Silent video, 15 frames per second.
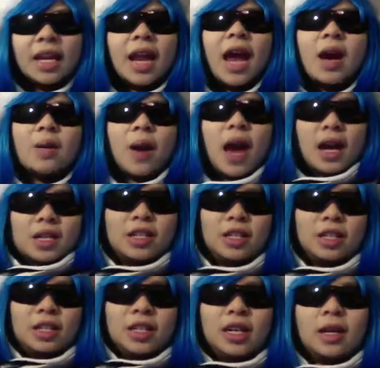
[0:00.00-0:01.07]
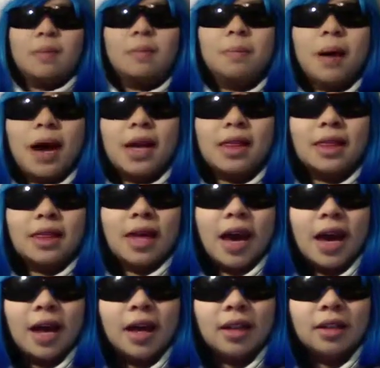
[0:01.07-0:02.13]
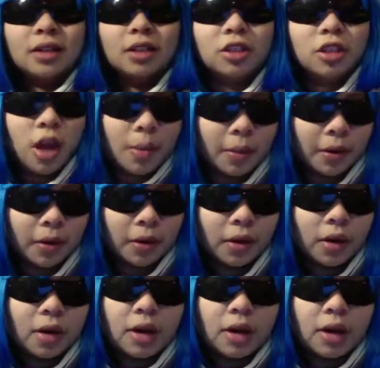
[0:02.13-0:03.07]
Now, actually combine that shopper,